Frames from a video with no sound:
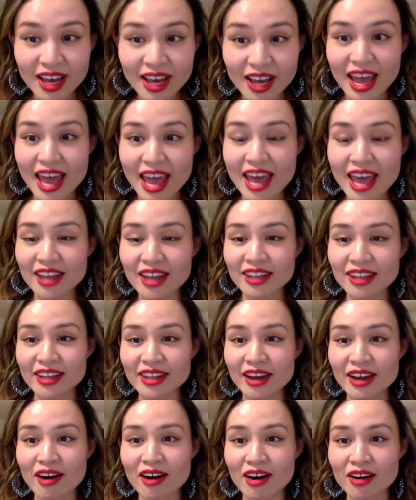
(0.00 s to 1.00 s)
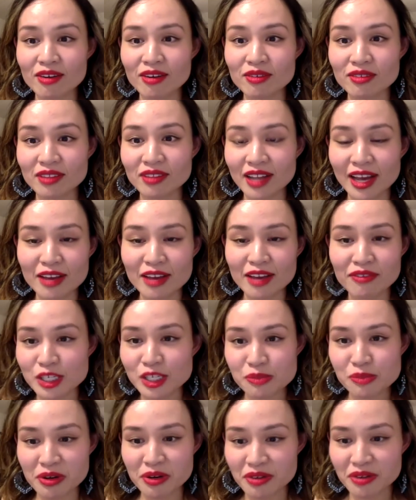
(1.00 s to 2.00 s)
And there are life
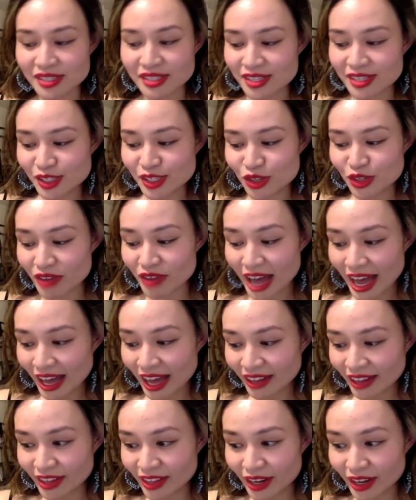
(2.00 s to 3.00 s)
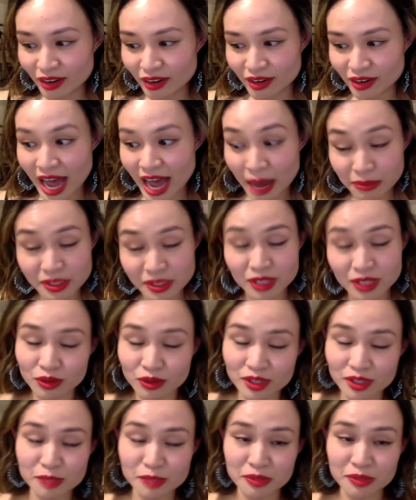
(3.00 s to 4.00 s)
experiences you've had that are
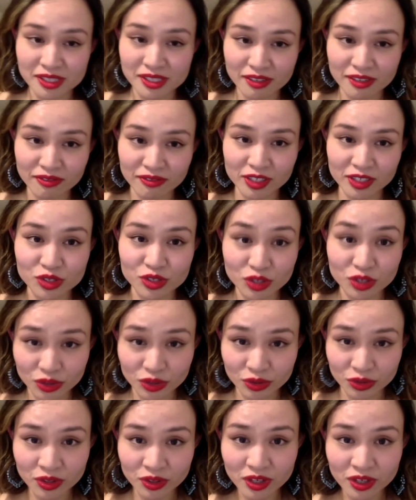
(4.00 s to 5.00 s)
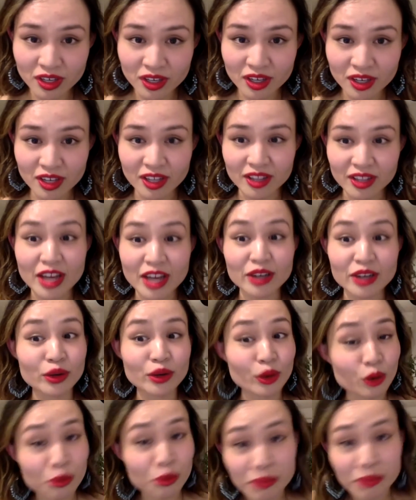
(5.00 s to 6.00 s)
absolutely specific to you that
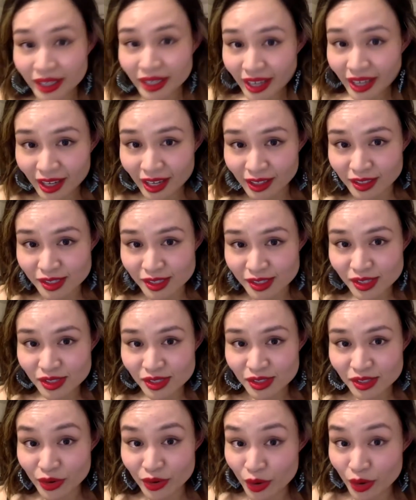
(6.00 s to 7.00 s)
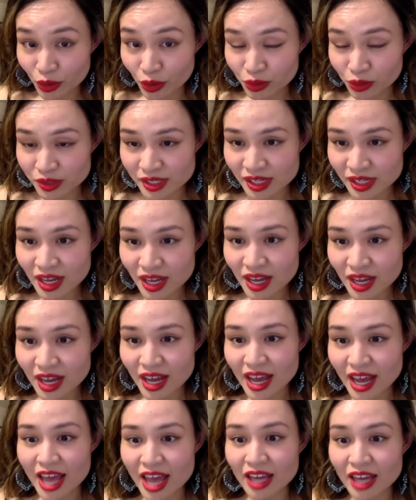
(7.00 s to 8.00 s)
nobody else knows.
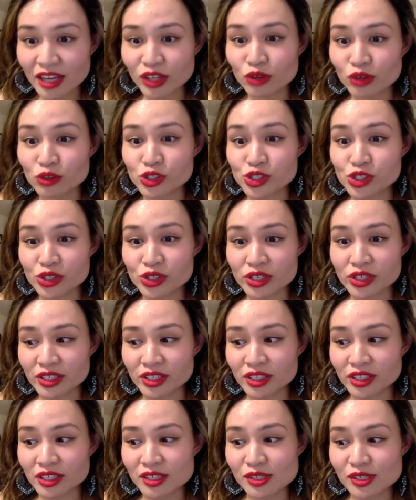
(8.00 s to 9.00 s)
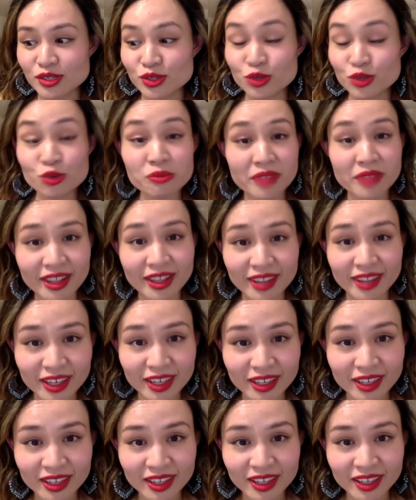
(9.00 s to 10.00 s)
And you shouldn't assume that
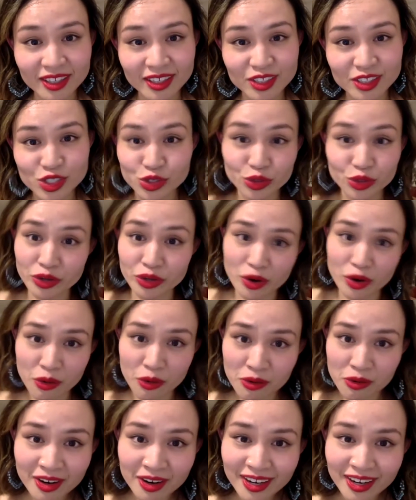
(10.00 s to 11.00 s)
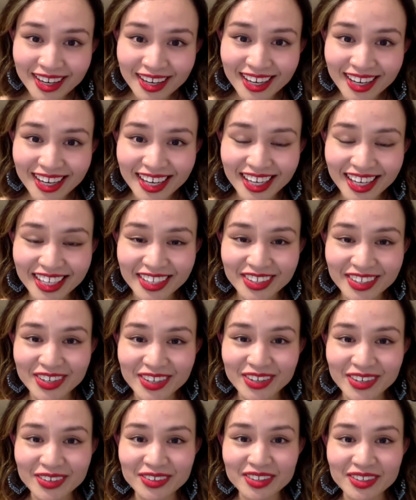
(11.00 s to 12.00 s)
they should know,
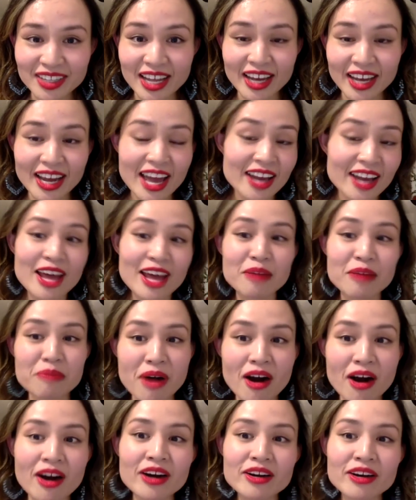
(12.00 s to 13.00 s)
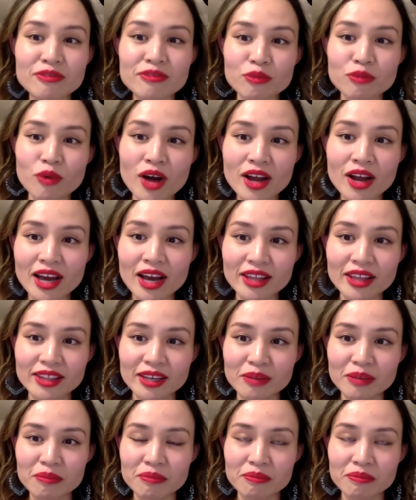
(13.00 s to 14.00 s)
like, and part of what I
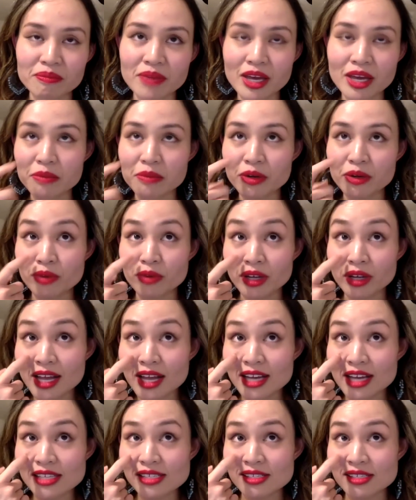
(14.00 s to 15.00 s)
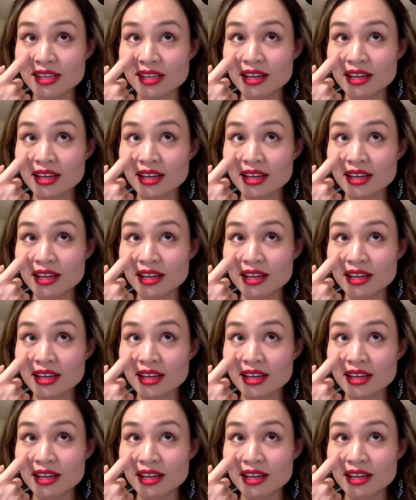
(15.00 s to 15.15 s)
think made me realize